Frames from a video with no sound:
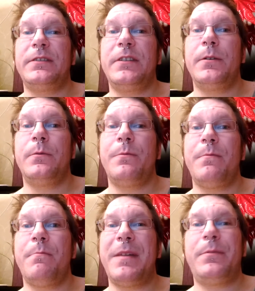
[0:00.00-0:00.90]
So
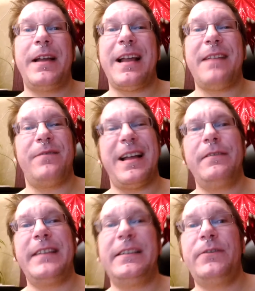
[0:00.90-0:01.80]
my plan,
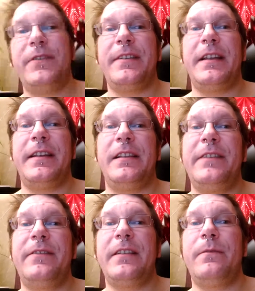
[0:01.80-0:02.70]
I've test driven the
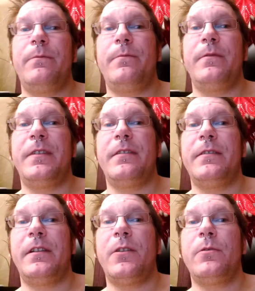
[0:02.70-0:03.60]
Leafs that
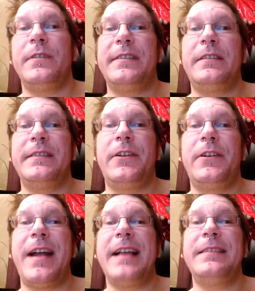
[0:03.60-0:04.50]
the local Nissan
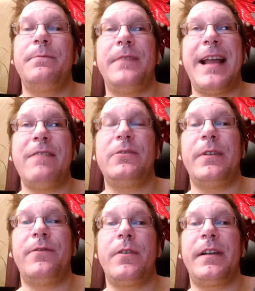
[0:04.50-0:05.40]
dealer has. They have a
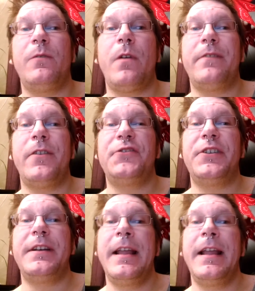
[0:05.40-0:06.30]
24 kilowatt
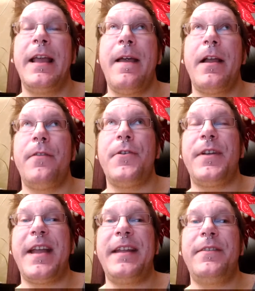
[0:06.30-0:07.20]
version. They're
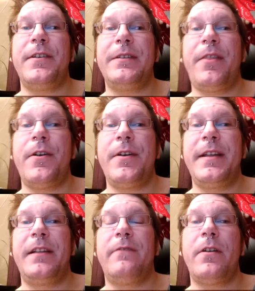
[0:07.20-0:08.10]
getting their 30
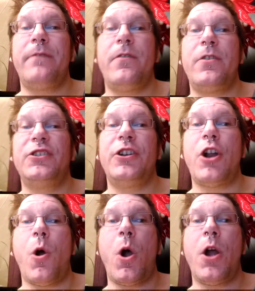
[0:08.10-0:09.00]
kilowatt
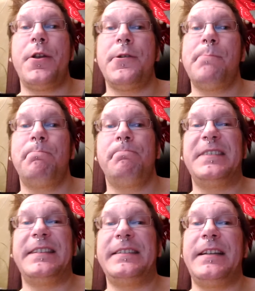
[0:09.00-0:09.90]
version on
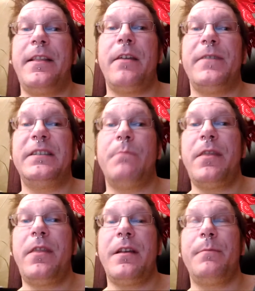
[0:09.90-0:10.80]
16th of this
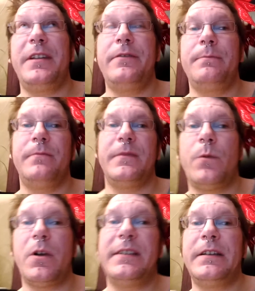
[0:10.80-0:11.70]
month, I believe it
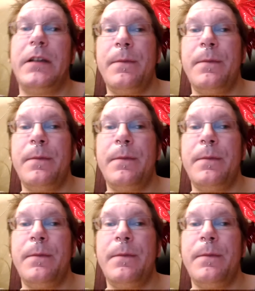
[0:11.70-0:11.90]
was.